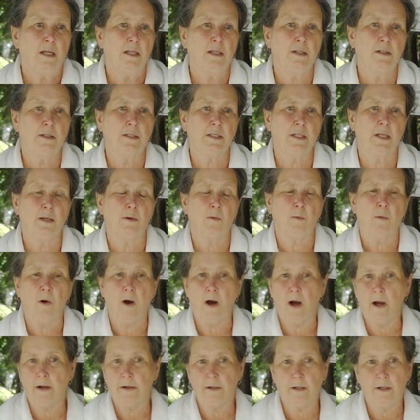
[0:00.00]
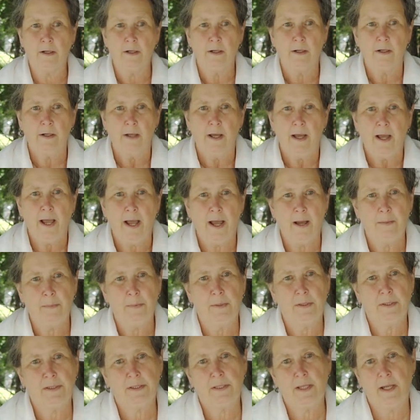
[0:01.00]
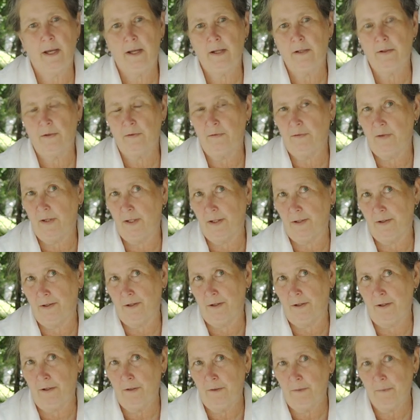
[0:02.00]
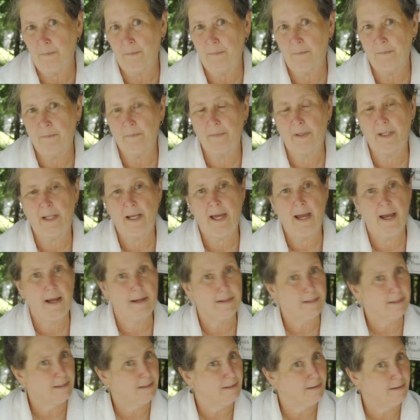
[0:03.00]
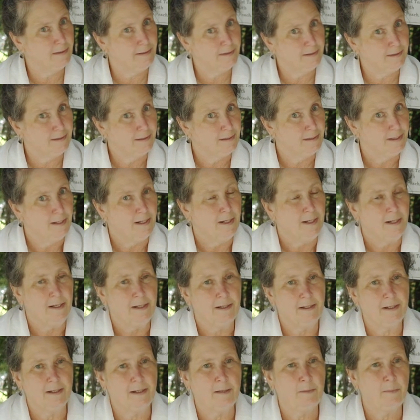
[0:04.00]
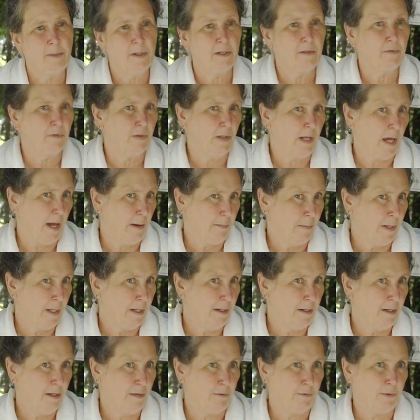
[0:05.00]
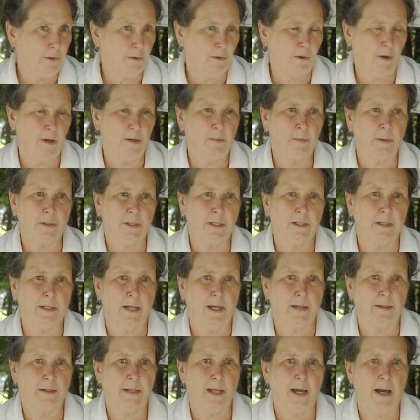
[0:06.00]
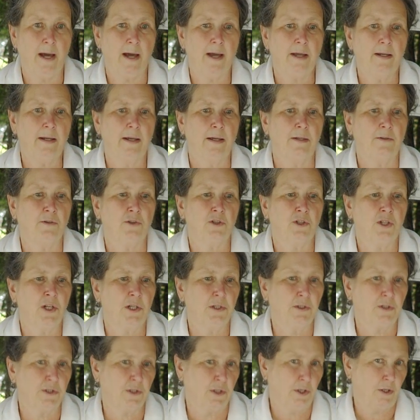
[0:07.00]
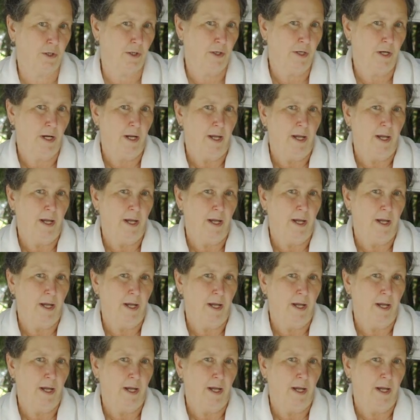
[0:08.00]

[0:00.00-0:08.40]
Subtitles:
using water, apple cider vinegar, molasses, a little bit of lemon if you are able to get that, and ginger.